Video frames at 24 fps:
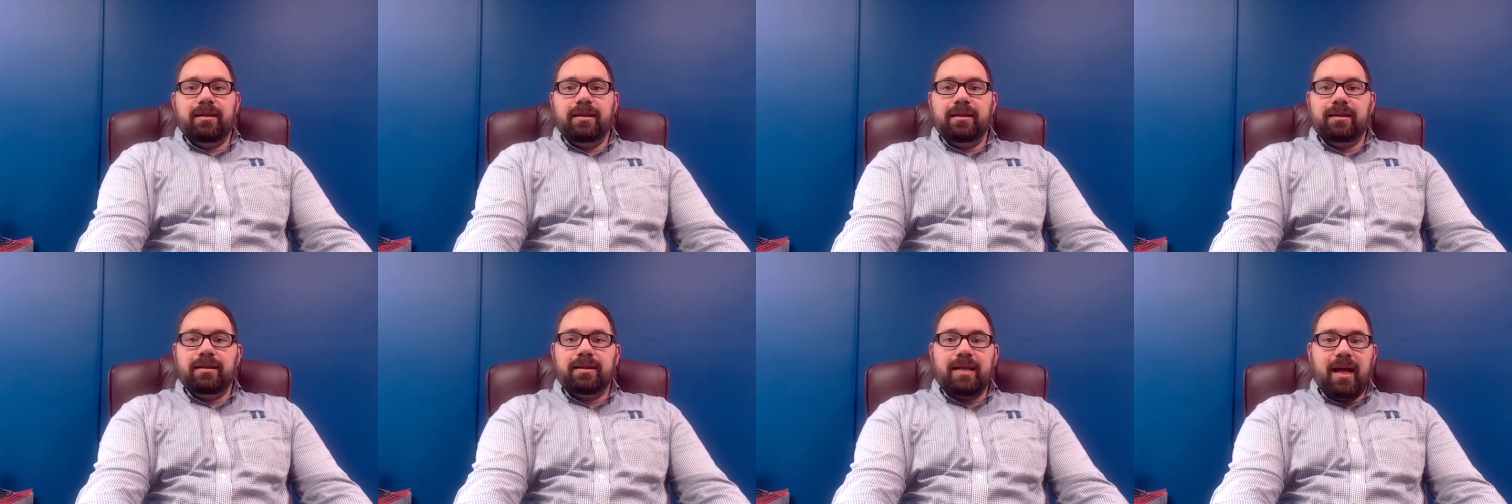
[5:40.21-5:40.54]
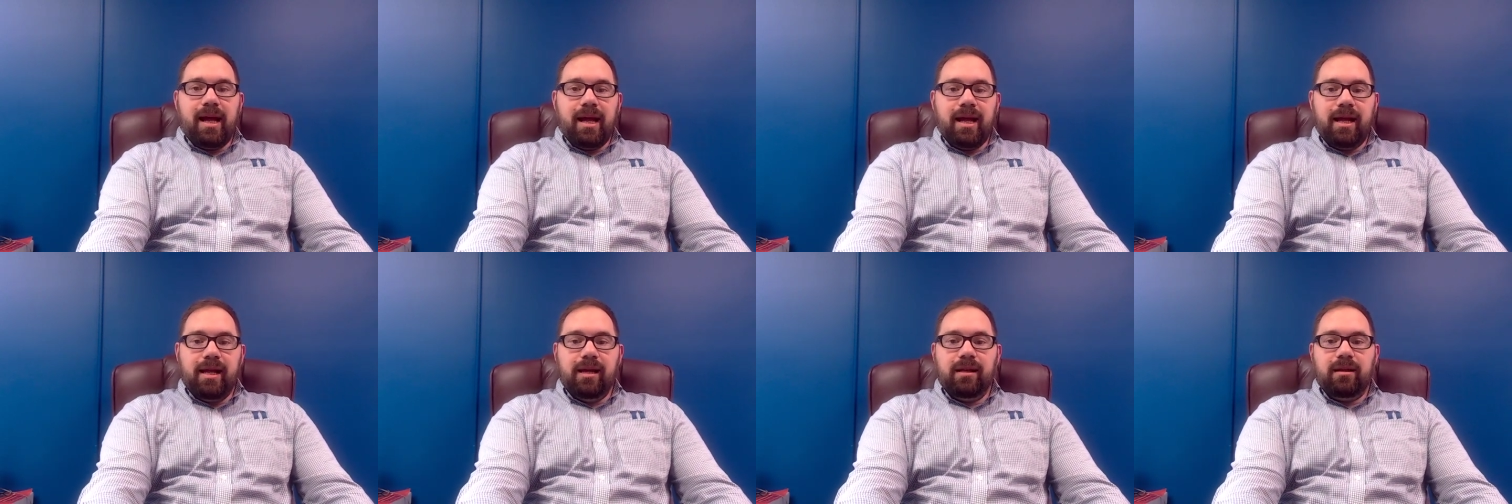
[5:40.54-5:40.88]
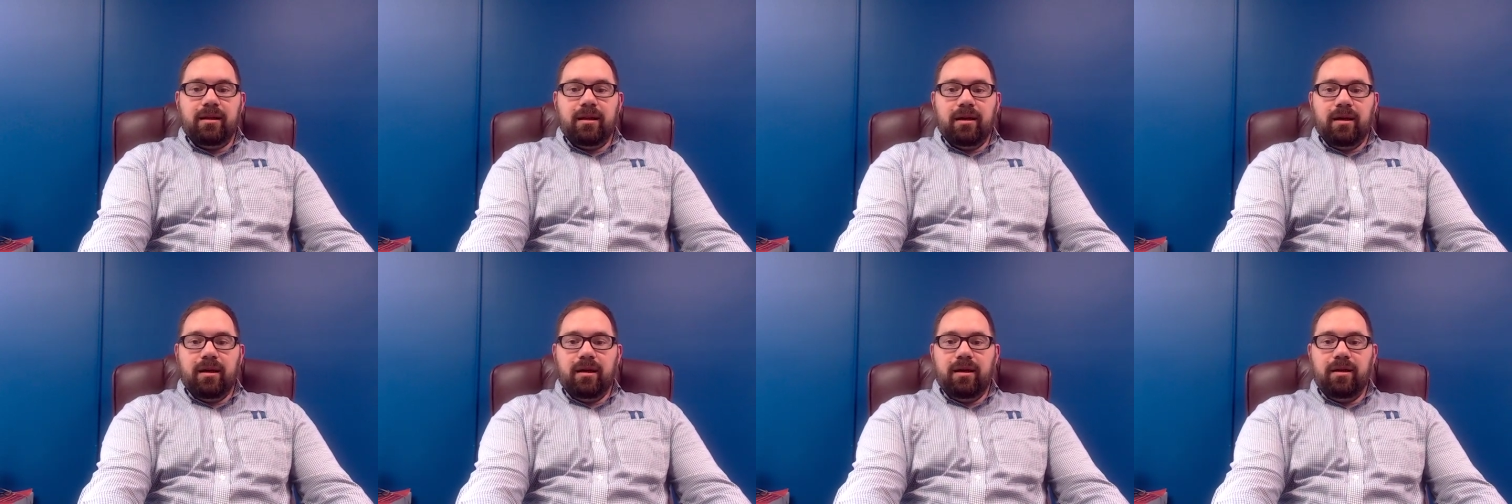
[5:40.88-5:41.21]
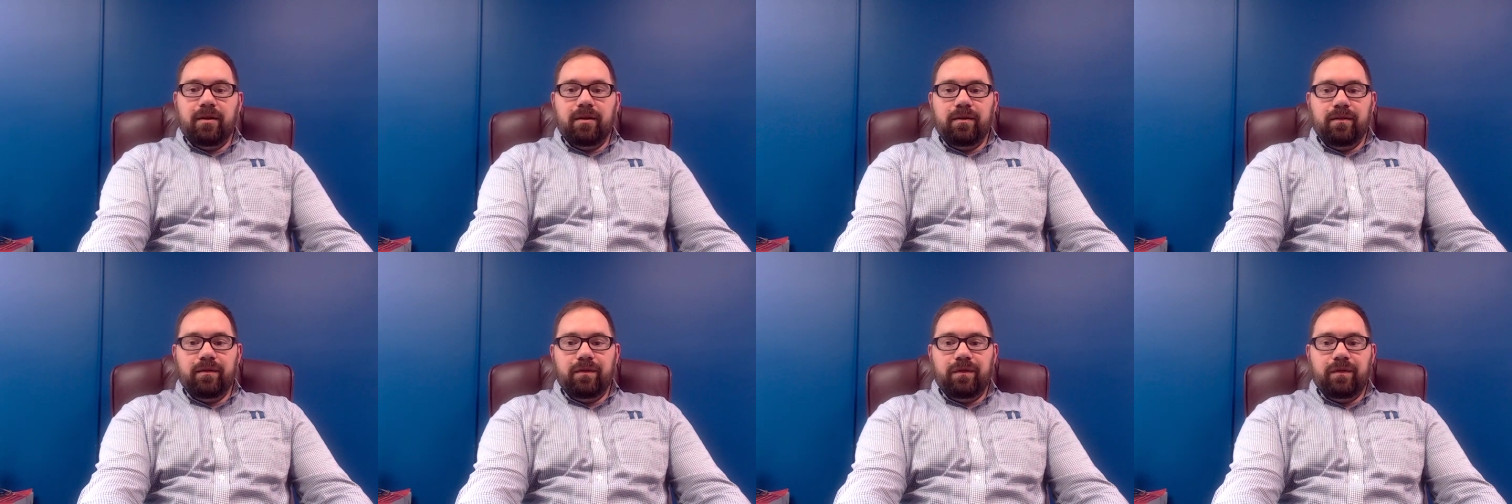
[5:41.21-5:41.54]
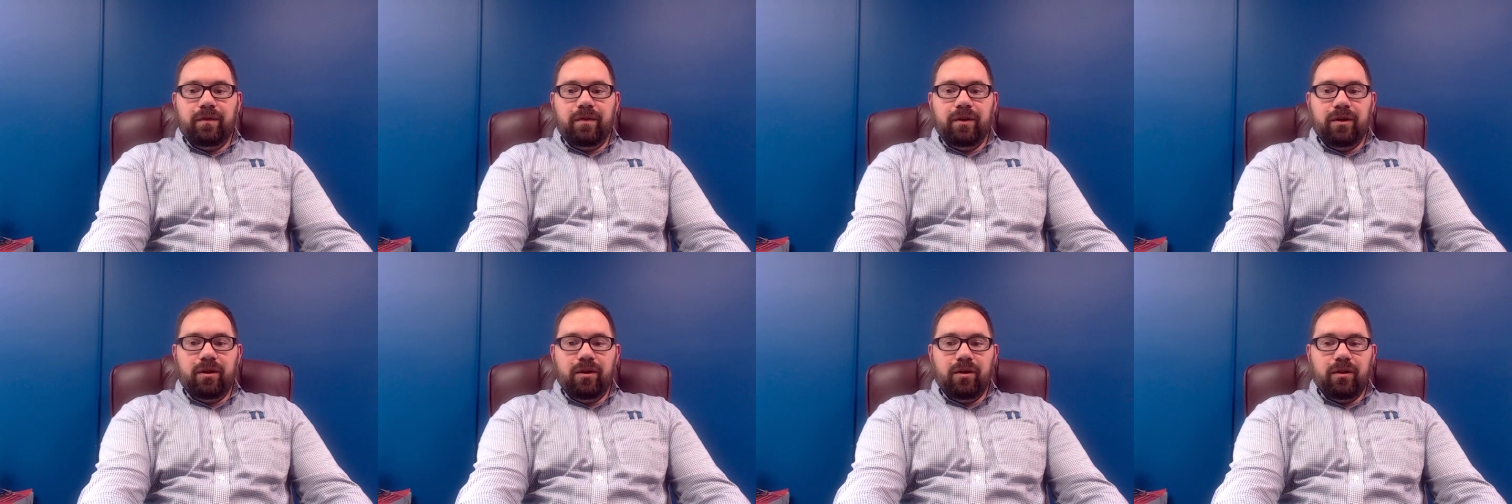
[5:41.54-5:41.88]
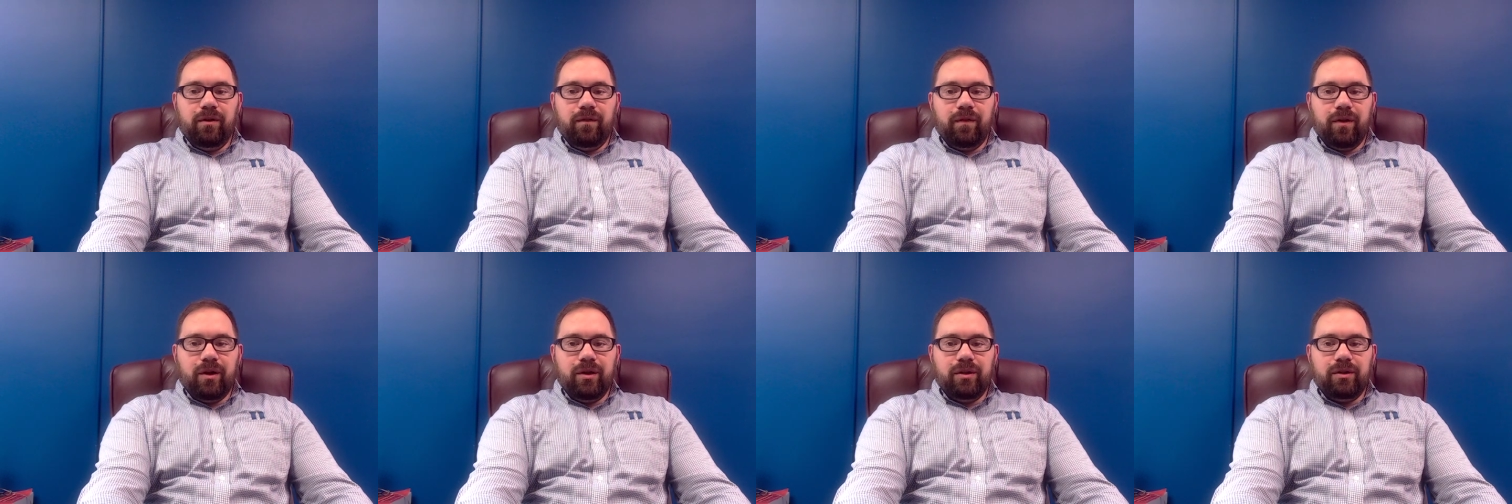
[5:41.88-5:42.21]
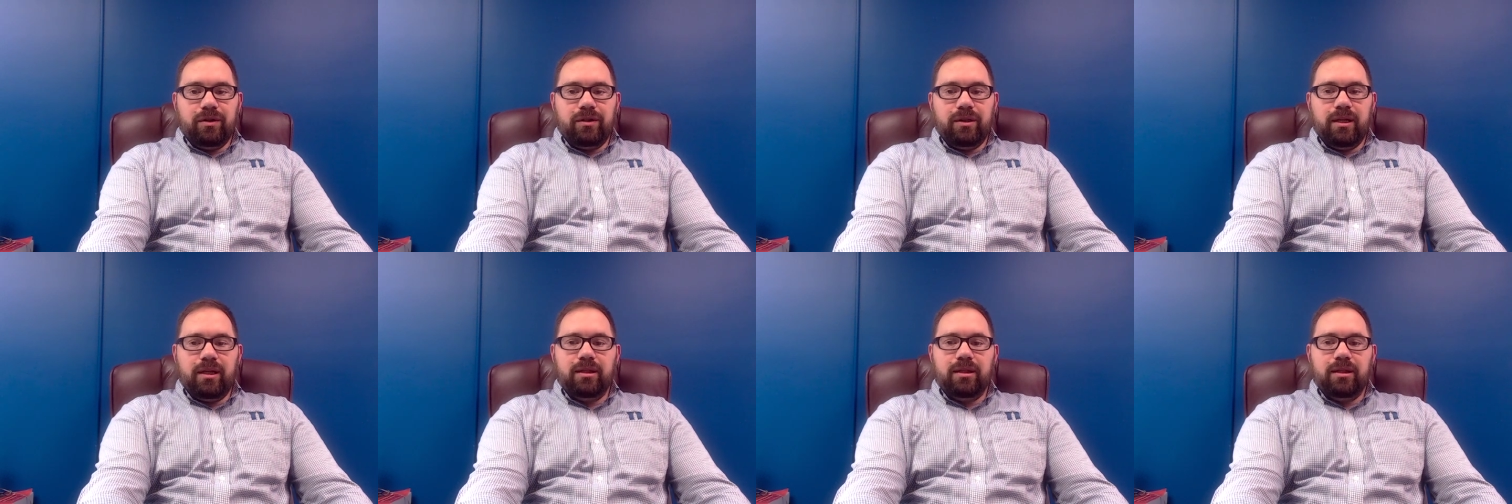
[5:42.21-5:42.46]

design of the universe.